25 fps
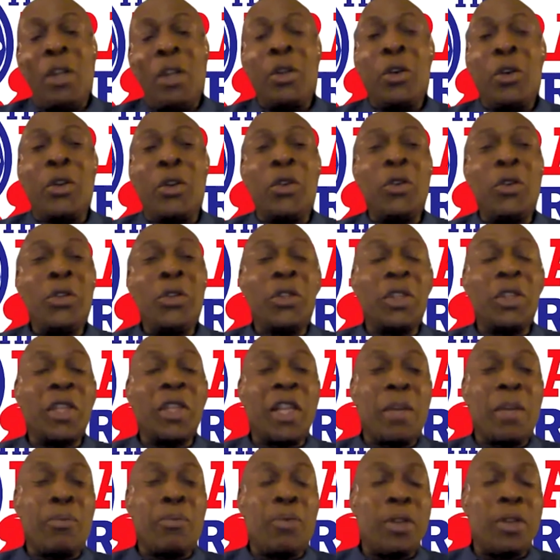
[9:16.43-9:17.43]
You're always
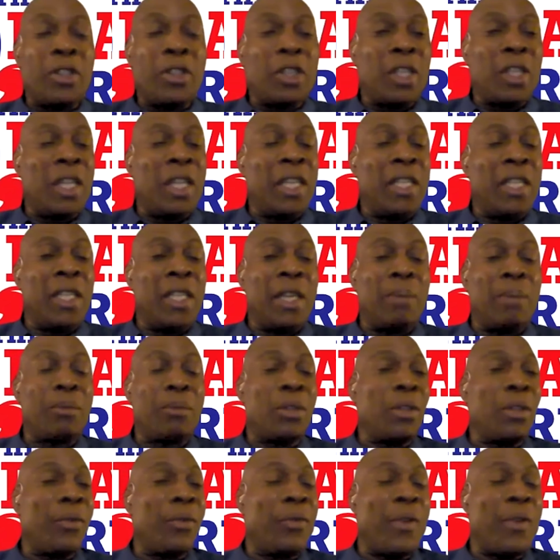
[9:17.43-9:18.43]
going to get pressure leading up
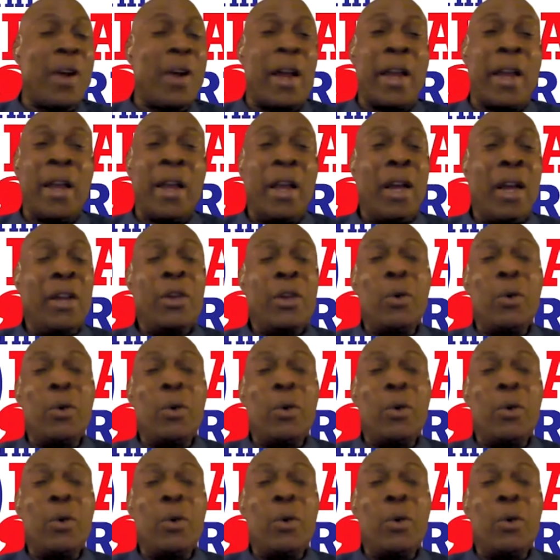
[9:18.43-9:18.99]
to the fight.